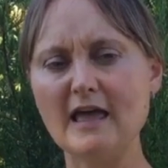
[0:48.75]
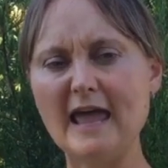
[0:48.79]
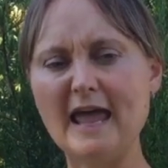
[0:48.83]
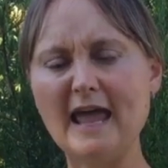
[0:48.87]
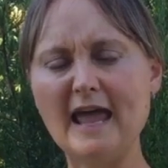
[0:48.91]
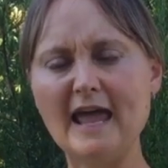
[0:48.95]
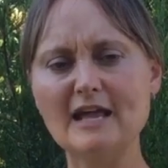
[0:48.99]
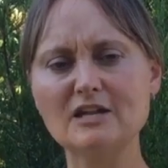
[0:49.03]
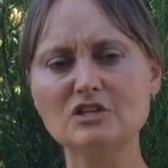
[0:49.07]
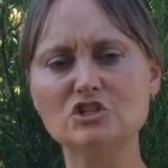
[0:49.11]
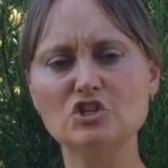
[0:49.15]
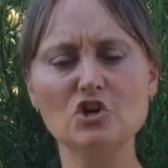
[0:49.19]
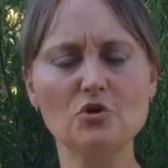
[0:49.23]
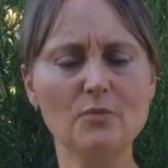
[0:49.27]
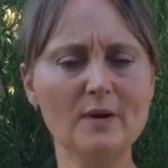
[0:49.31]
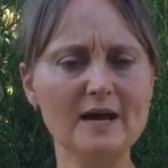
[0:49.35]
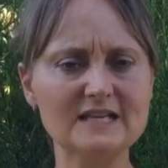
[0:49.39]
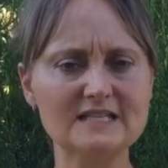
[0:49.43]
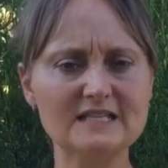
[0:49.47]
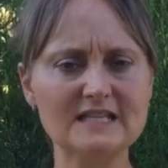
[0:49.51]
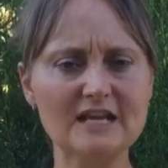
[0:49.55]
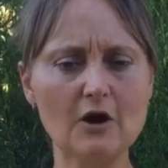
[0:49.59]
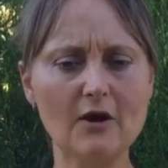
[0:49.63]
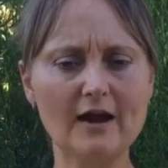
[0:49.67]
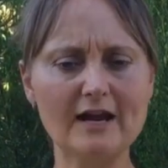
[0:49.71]
And 2
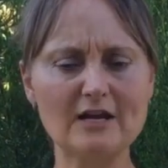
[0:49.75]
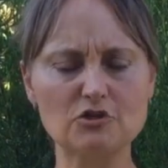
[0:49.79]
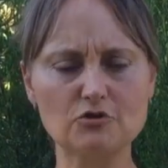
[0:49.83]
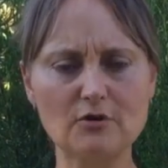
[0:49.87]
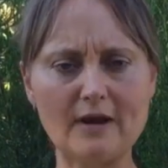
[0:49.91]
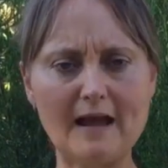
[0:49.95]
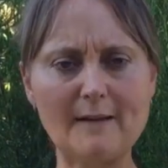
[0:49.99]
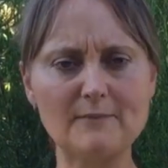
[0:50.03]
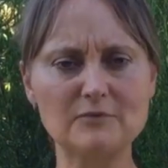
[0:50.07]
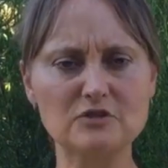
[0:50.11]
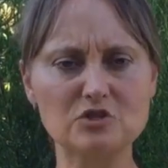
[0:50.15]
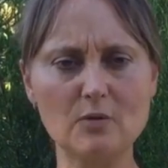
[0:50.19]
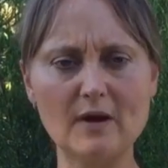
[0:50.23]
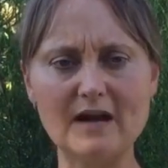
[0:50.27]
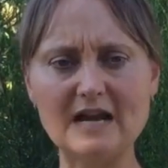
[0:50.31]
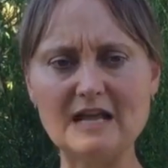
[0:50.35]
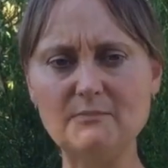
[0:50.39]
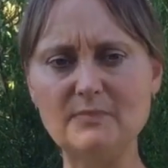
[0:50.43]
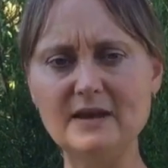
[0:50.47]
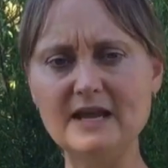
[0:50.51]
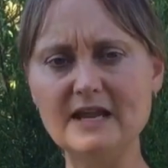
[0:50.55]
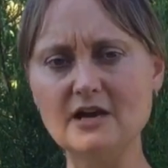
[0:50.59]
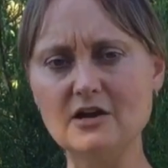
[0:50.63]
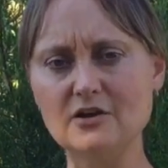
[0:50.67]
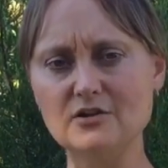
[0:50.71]
weeks ago, I trapped
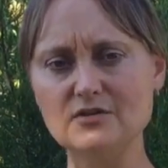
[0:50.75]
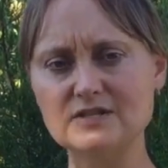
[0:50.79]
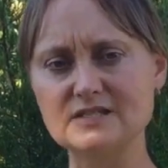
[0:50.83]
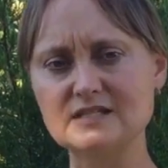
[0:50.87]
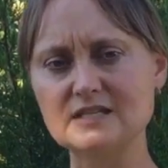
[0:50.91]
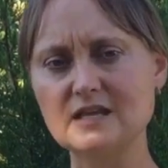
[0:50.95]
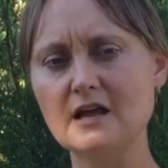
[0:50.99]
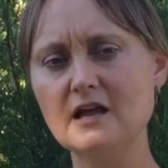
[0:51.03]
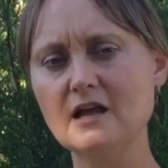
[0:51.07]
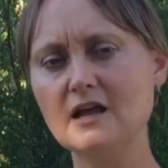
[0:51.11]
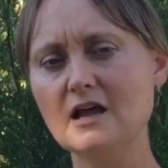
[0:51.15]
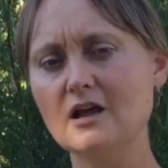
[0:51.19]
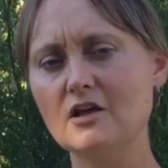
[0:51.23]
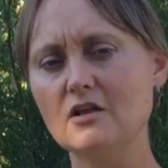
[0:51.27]
20 beetles.